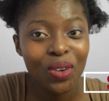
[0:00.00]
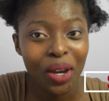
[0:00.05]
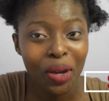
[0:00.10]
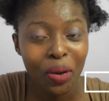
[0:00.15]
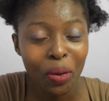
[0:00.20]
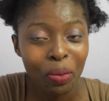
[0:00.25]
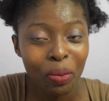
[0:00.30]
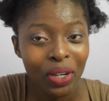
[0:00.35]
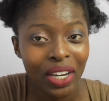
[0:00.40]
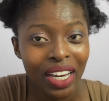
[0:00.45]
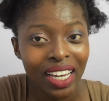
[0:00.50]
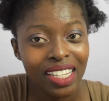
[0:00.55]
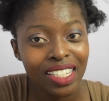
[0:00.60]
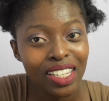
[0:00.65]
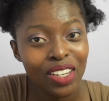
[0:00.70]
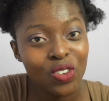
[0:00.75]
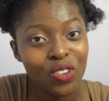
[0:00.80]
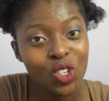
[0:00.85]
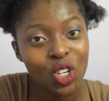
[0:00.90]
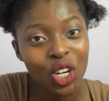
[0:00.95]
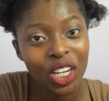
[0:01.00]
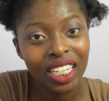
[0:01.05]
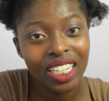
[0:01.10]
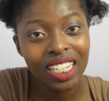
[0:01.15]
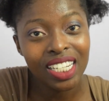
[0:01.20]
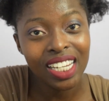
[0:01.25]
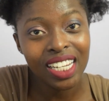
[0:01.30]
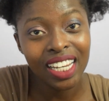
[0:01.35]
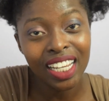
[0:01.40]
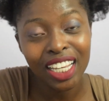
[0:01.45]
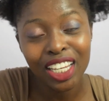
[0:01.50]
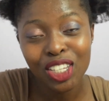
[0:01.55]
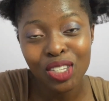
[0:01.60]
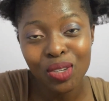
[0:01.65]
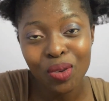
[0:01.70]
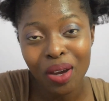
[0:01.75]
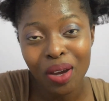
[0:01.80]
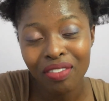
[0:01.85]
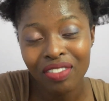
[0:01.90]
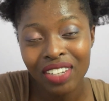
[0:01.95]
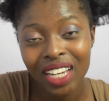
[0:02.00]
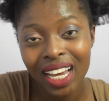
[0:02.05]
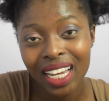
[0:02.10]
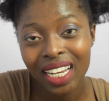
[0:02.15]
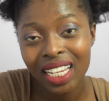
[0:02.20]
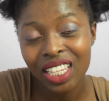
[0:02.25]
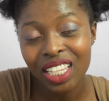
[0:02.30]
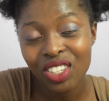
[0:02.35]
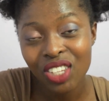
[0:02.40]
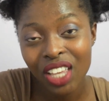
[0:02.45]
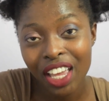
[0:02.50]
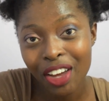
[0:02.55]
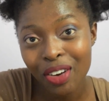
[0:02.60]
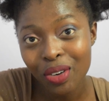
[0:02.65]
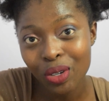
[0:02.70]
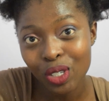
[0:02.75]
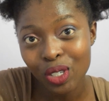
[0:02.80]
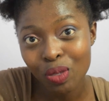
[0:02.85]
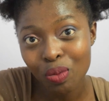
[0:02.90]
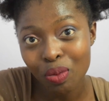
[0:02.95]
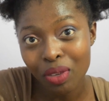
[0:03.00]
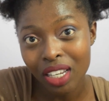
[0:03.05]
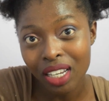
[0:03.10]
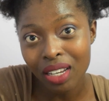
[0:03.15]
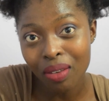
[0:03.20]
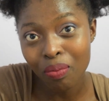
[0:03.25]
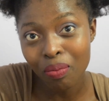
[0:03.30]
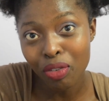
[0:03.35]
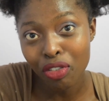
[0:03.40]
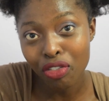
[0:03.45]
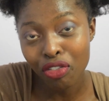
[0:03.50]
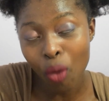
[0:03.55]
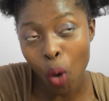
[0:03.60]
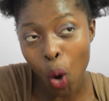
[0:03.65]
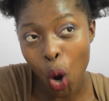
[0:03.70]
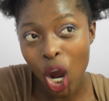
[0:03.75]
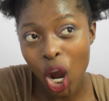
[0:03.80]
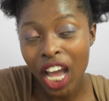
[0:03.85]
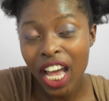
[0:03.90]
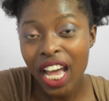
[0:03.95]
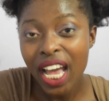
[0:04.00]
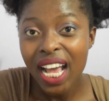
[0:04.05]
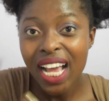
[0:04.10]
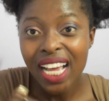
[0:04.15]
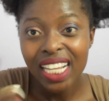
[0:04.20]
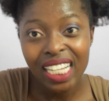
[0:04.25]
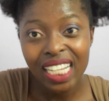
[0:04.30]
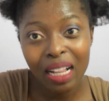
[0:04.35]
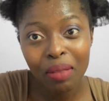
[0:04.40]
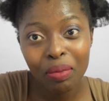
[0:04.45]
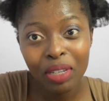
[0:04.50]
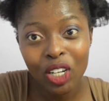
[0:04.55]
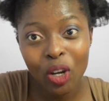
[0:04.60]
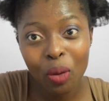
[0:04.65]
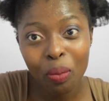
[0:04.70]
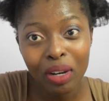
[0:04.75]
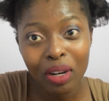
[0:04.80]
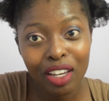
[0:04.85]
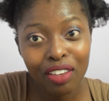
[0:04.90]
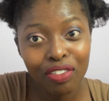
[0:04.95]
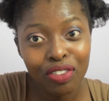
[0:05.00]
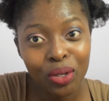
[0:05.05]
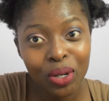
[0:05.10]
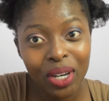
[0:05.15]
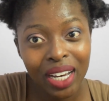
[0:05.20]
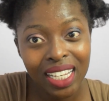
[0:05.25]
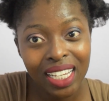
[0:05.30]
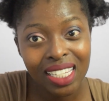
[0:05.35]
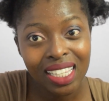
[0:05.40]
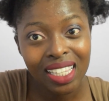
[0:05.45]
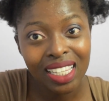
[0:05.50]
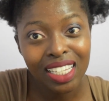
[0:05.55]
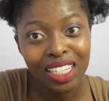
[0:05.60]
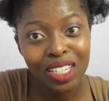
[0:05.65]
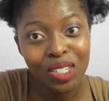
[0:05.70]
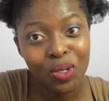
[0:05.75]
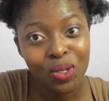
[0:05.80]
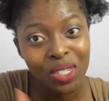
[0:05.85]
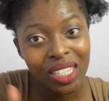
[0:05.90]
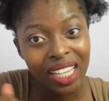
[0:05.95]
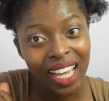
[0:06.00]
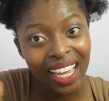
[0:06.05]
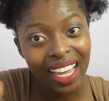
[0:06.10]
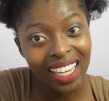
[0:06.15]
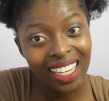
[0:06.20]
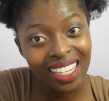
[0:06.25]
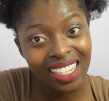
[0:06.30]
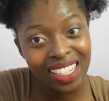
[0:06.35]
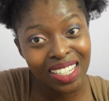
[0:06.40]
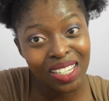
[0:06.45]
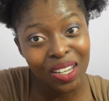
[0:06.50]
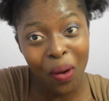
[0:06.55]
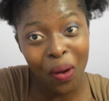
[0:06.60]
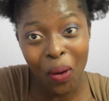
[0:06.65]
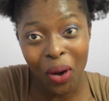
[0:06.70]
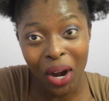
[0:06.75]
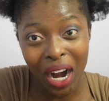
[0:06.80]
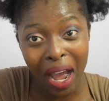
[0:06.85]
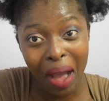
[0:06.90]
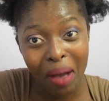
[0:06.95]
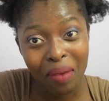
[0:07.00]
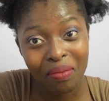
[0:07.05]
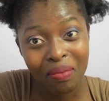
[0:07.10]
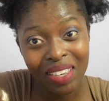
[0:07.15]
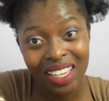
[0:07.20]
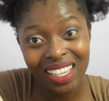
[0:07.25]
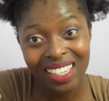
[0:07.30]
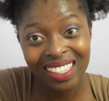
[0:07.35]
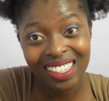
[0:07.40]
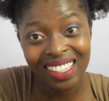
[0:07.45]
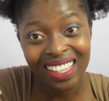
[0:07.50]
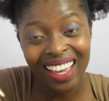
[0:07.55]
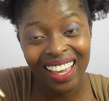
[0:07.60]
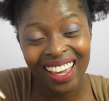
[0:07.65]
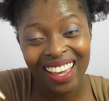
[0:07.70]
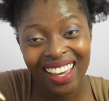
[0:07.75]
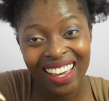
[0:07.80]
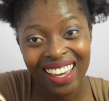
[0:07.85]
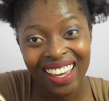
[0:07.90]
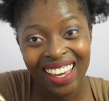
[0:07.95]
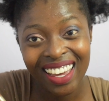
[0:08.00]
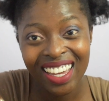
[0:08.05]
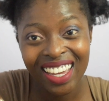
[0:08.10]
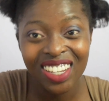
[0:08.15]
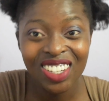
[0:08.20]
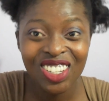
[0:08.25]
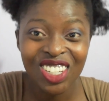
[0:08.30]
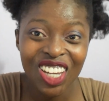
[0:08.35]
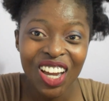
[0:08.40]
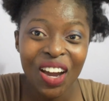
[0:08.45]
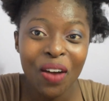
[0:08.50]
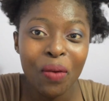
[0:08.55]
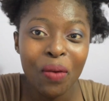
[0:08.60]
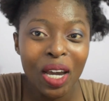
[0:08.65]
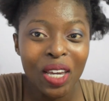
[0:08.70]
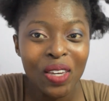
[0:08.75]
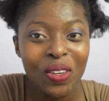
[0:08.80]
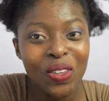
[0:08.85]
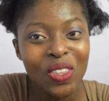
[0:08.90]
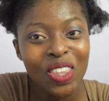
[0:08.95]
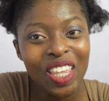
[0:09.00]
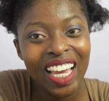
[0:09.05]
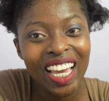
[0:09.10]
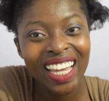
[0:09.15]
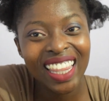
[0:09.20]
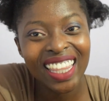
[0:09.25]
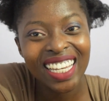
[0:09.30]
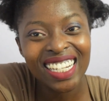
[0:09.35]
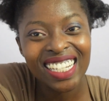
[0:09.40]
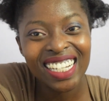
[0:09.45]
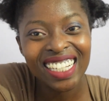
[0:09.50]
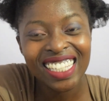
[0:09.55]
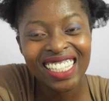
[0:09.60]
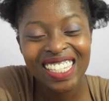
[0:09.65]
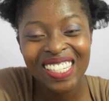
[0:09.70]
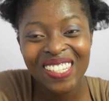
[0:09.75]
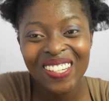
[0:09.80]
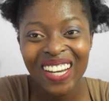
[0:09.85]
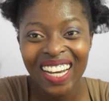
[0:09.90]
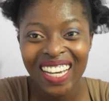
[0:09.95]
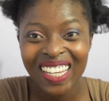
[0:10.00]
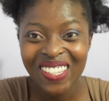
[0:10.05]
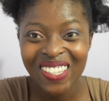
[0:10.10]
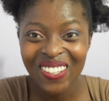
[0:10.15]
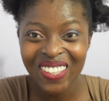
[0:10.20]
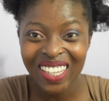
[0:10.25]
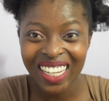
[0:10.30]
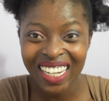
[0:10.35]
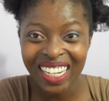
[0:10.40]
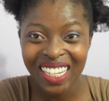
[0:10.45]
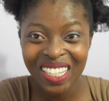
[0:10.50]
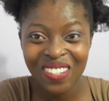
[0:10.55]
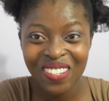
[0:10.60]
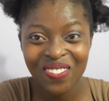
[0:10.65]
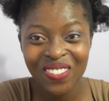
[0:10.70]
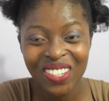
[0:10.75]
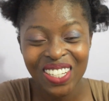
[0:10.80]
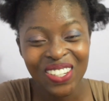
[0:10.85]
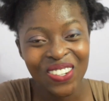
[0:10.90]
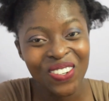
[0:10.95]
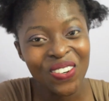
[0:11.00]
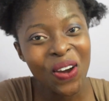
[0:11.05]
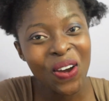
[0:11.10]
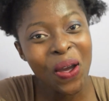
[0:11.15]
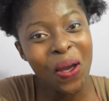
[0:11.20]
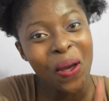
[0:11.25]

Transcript: I hope you guys enjoyed it. In case you have done these hair rods before, tell me down below if you guys think it was a hit or a miss, and yeah, why you think that. I'll see you guys on the next video.